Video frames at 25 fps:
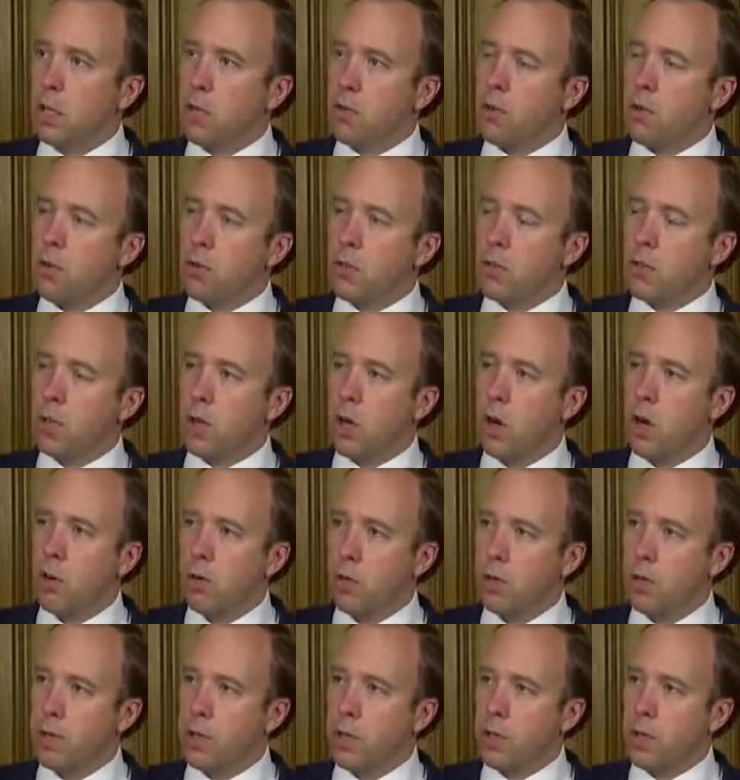across the
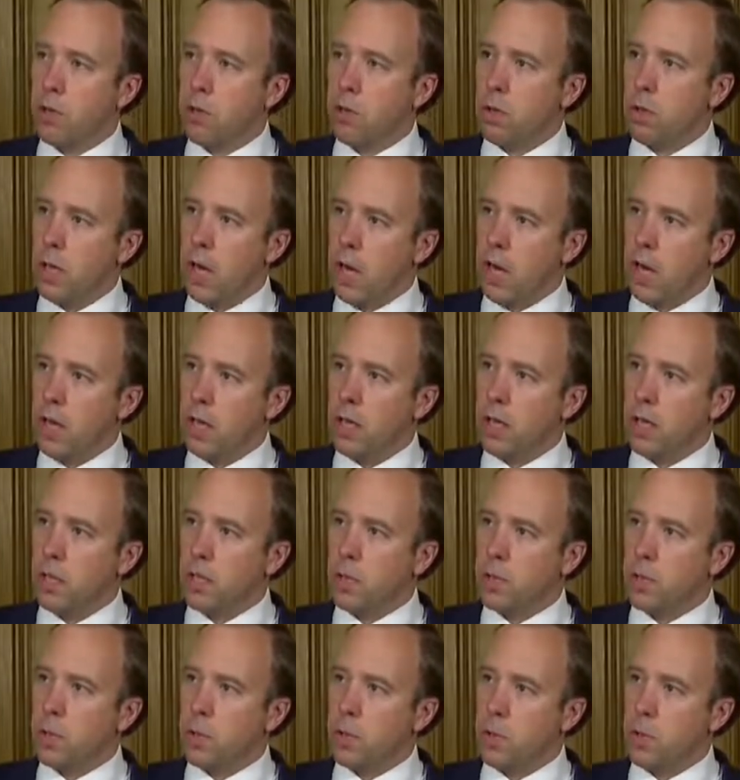whole of the UK
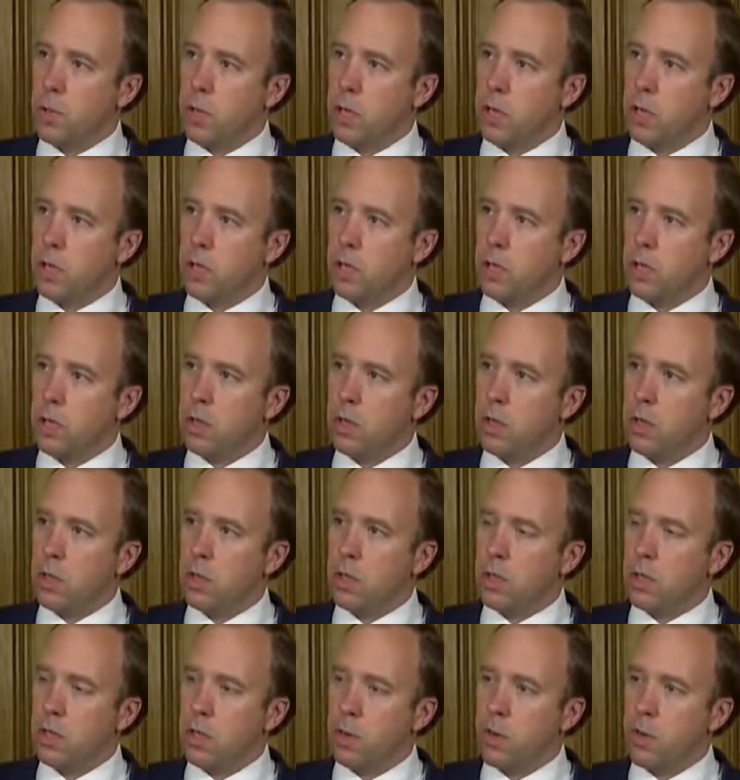is between
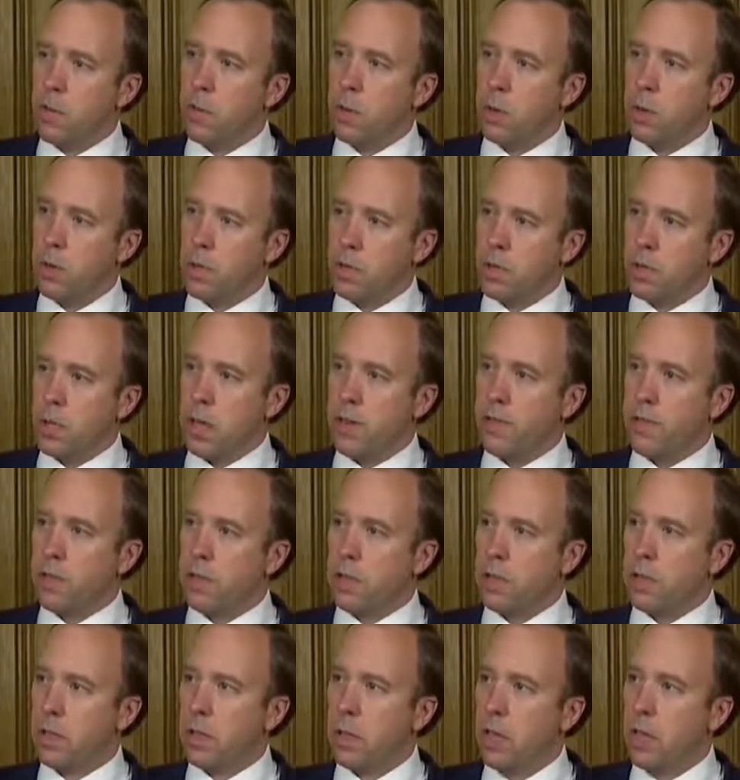
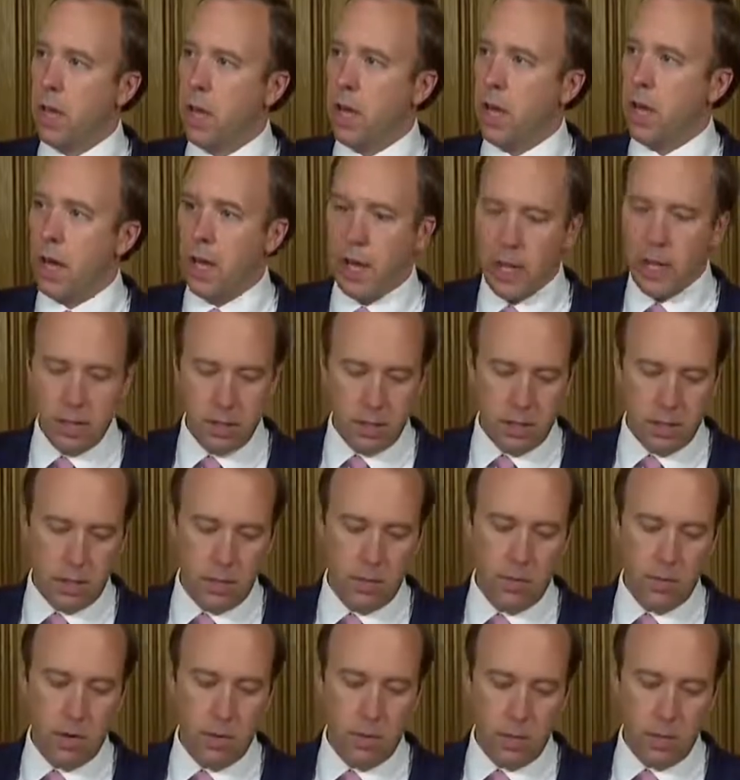0.7 and
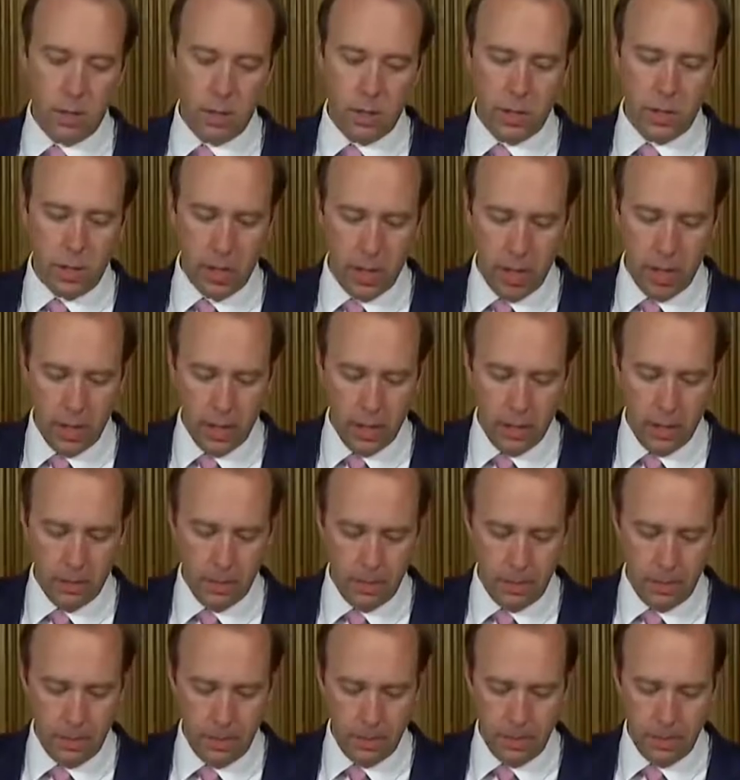0.9.
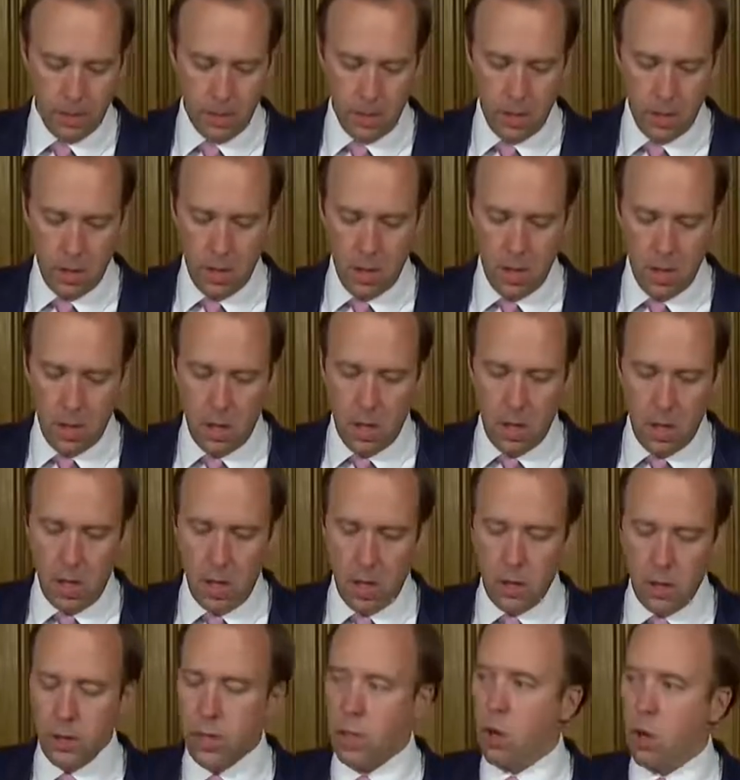
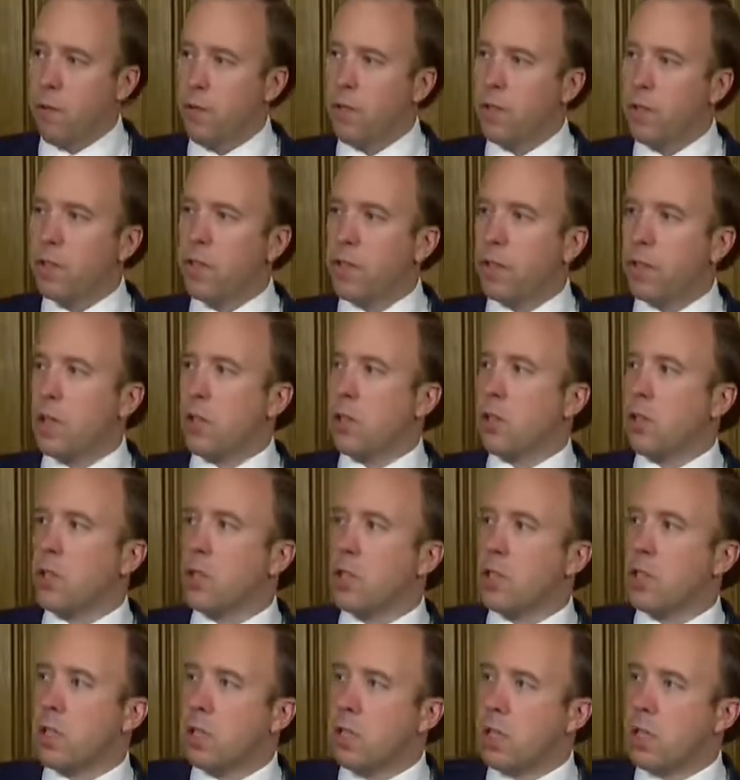And the Office for National
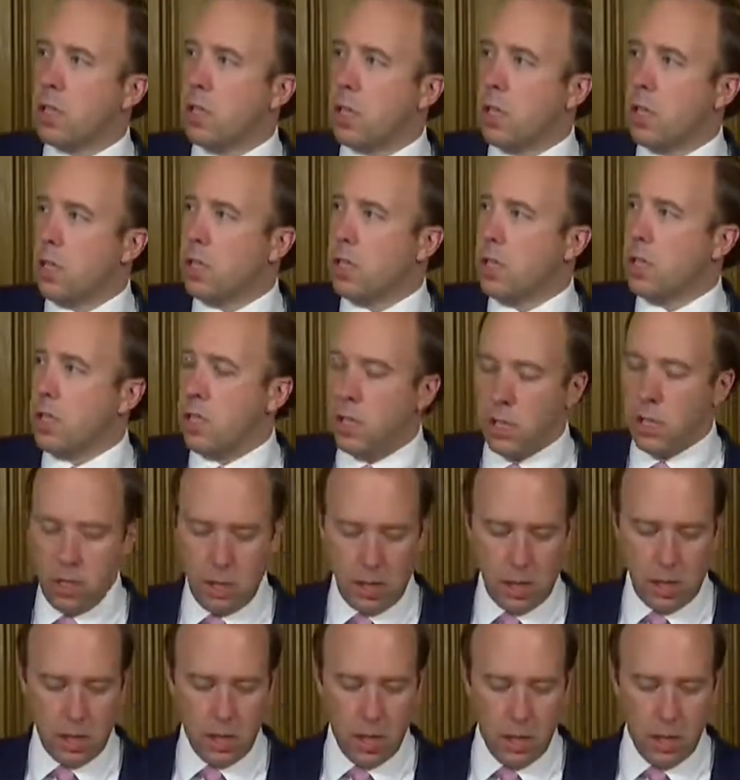Statistics
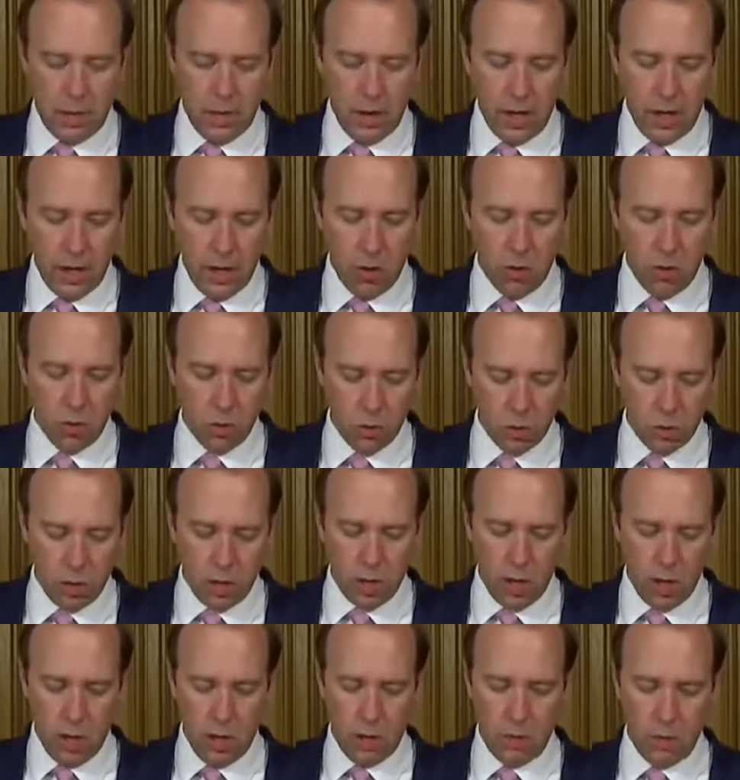survey
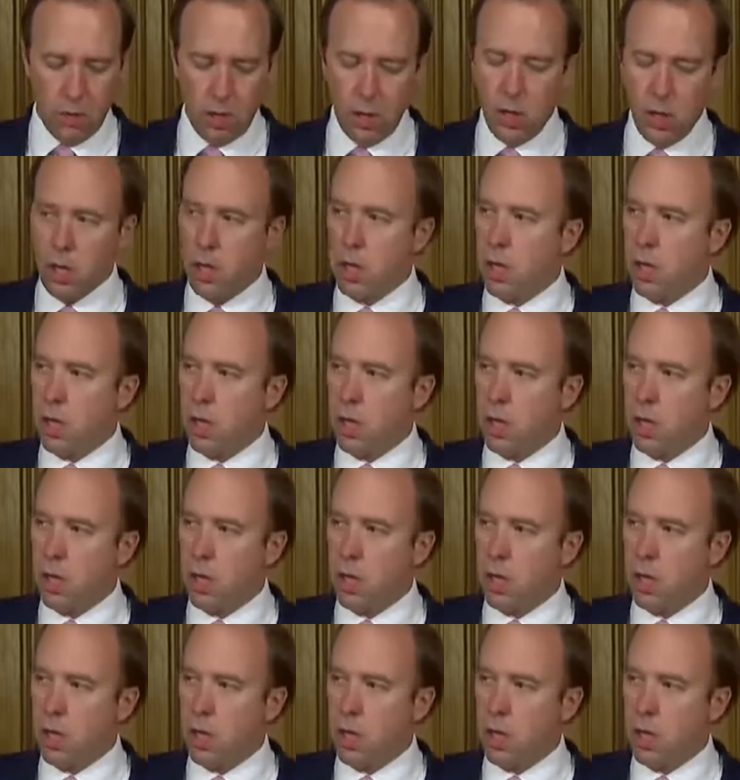also